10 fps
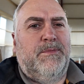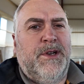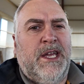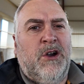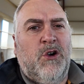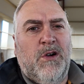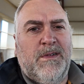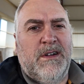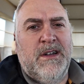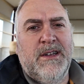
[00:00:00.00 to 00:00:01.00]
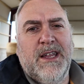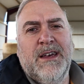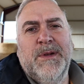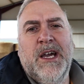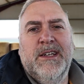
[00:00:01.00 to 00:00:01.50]
bring it over.
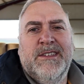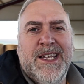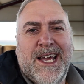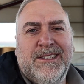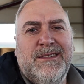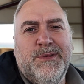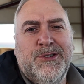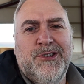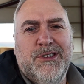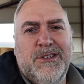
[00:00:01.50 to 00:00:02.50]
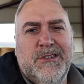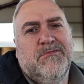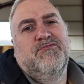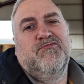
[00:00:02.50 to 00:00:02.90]
That'd be on the slats, but sure,